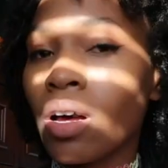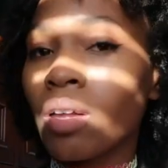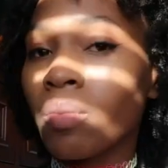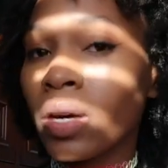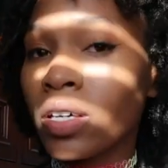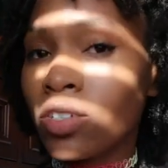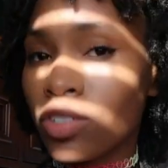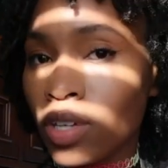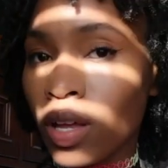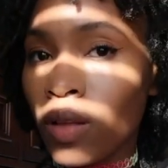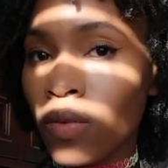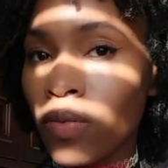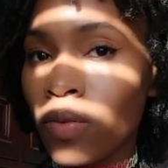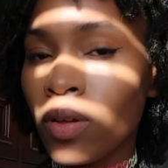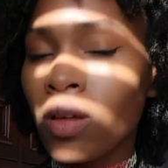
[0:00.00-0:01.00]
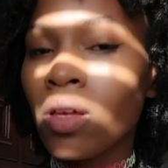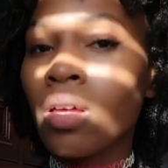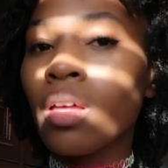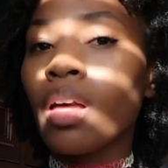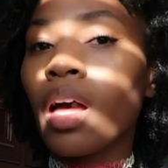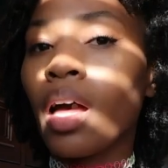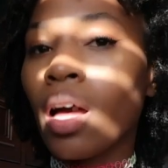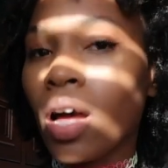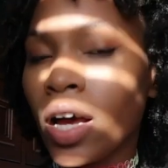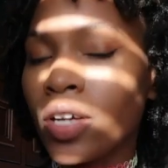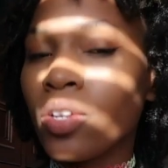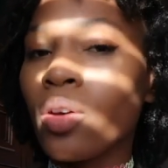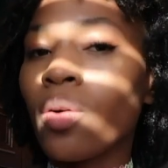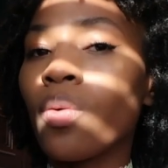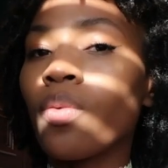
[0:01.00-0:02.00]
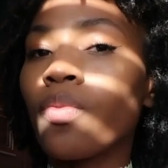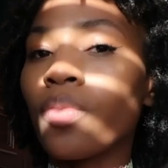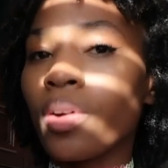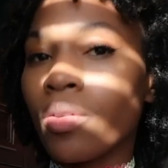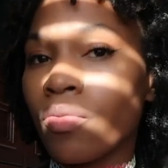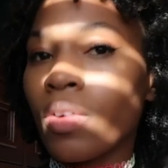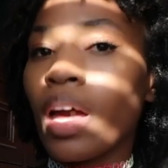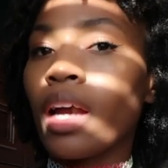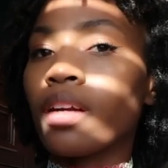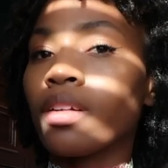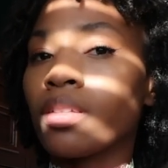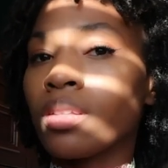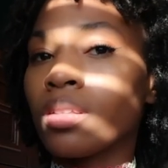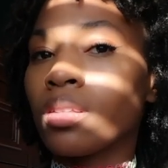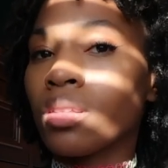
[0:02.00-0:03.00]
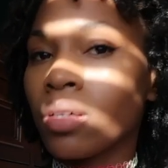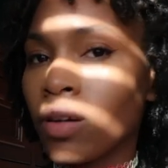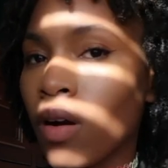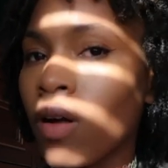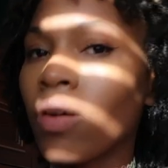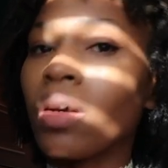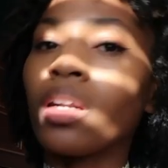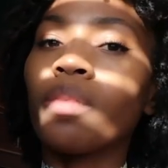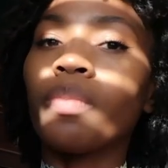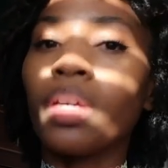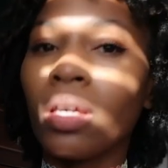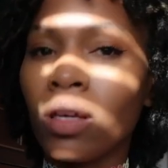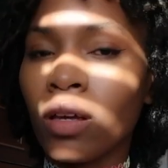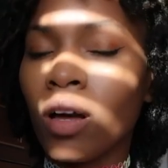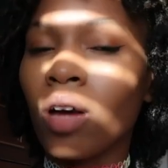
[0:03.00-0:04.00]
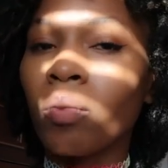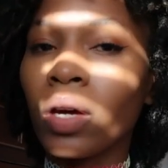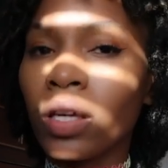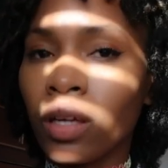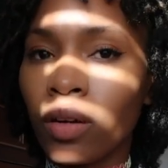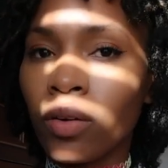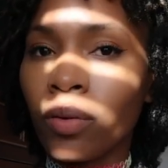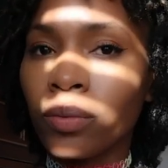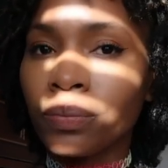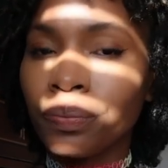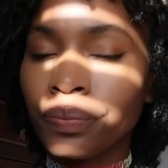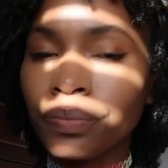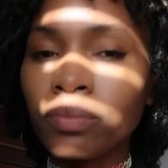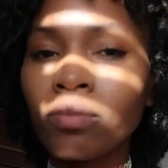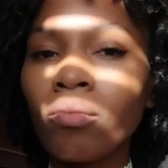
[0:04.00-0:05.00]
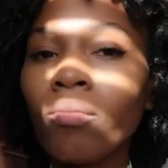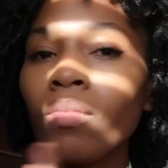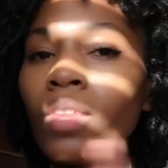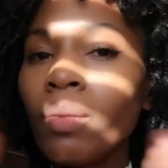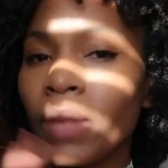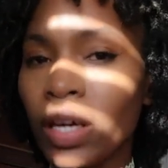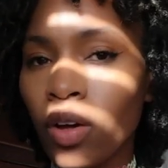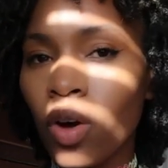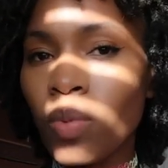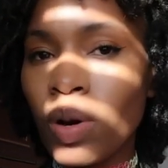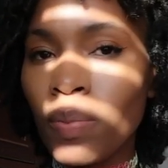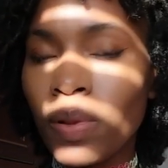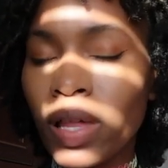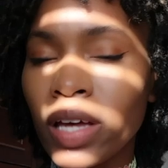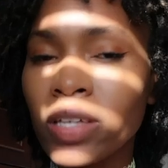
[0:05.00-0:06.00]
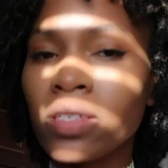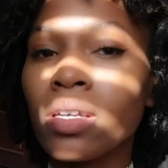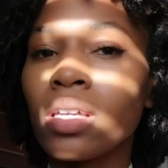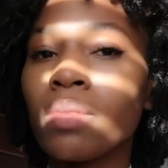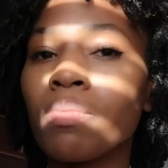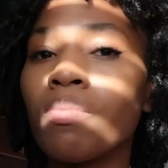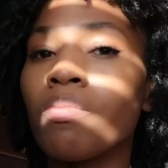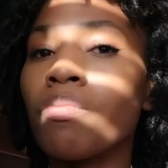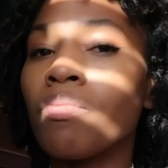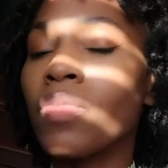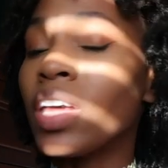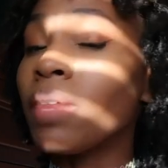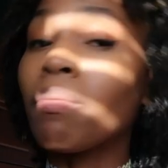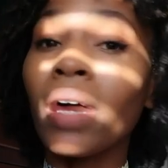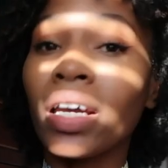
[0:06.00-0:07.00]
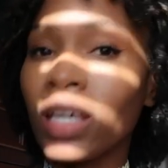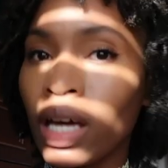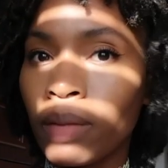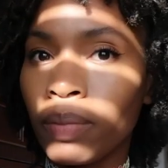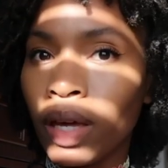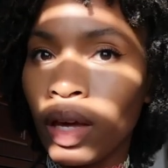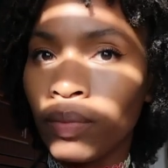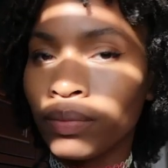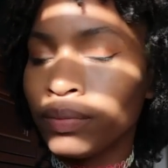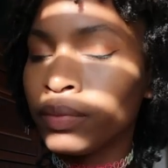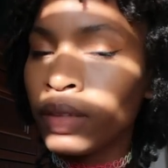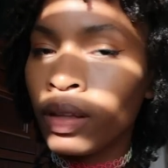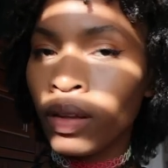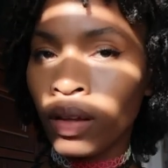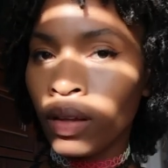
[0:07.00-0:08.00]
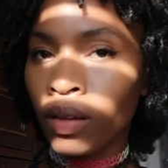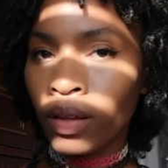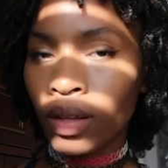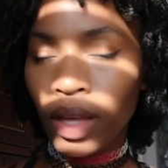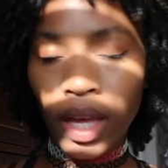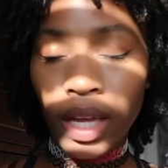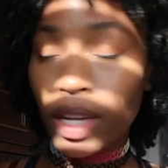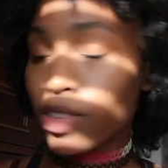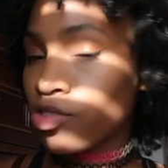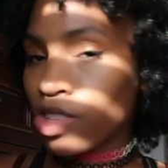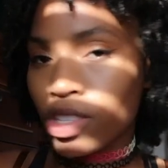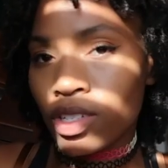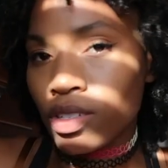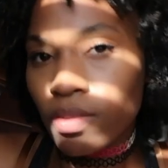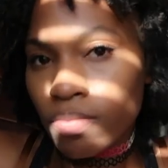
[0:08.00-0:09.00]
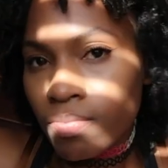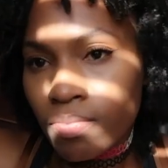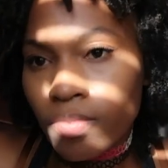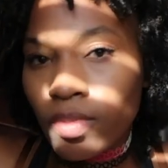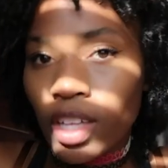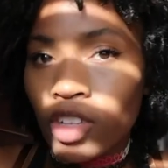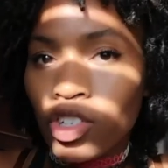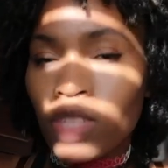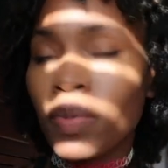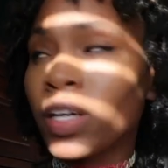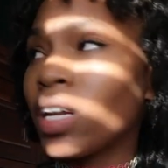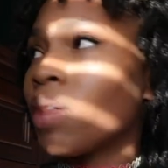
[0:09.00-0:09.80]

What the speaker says: on my shelf, I know for a fact they're all going to be on my Kindle. My Kobo Plus, they might not be. And it's just, they just might